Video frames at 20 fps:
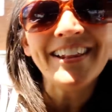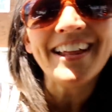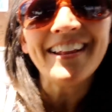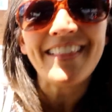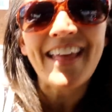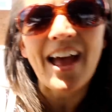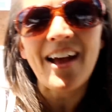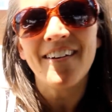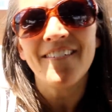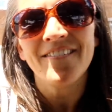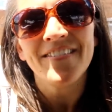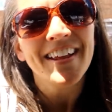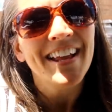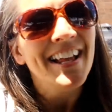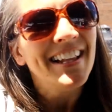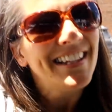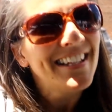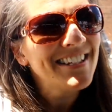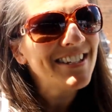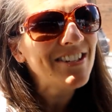like that. Time.
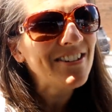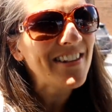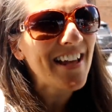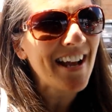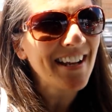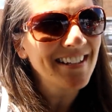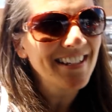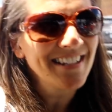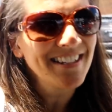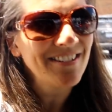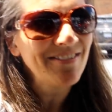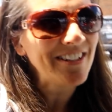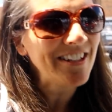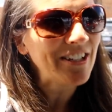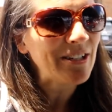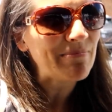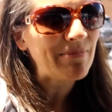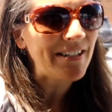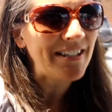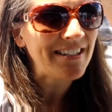Let's do that, because that's a really
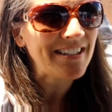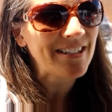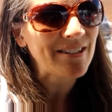good place.